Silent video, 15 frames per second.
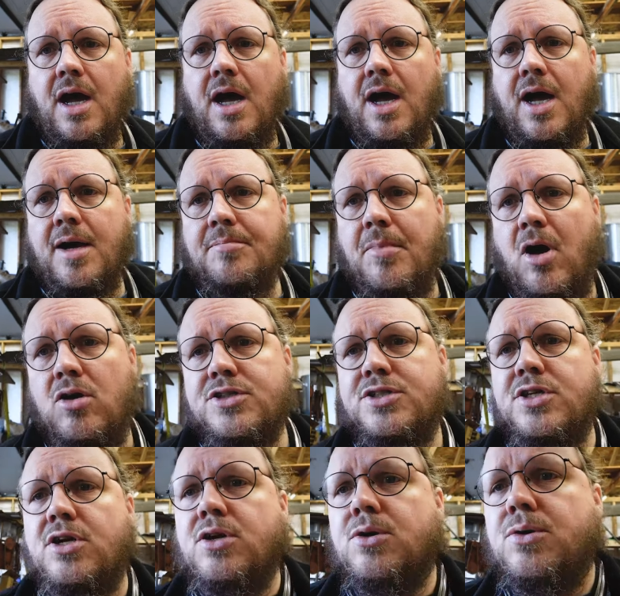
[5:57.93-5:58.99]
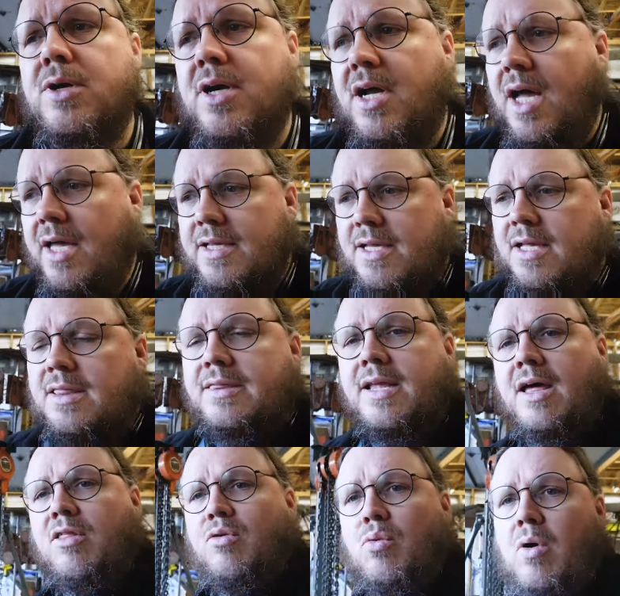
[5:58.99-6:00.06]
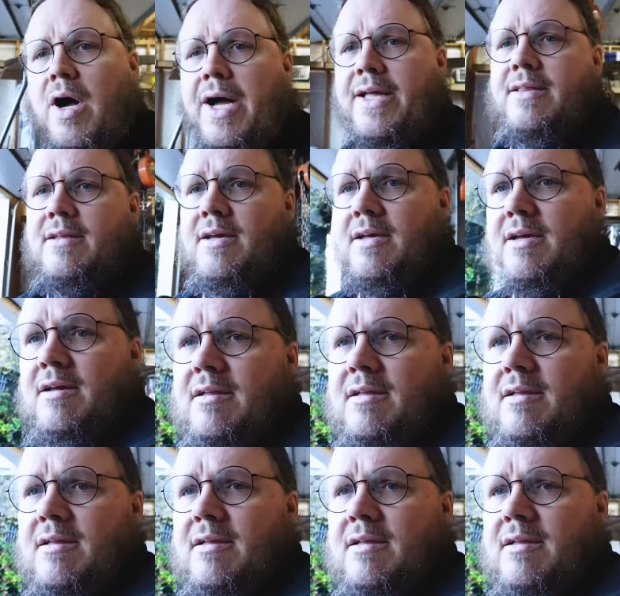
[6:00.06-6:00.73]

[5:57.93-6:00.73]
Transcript: Um, also, I did another one.